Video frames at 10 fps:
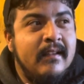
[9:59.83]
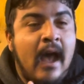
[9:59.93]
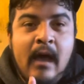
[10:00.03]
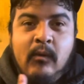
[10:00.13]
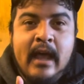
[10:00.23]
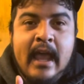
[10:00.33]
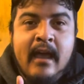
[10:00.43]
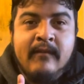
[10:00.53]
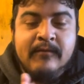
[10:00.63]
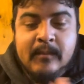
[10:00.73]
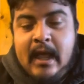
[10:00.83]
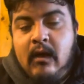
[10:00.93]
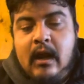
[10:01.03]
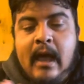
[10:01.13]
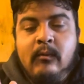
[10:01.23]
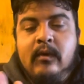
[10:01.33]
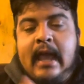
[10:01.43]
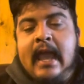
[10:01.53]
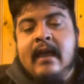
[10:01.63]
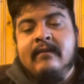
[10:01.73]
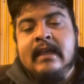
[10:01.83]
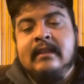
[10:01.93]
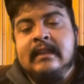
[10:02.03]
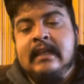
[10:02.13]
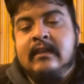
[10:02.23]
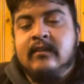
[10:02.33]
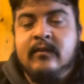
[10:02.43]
will have, from now on, I will have a link to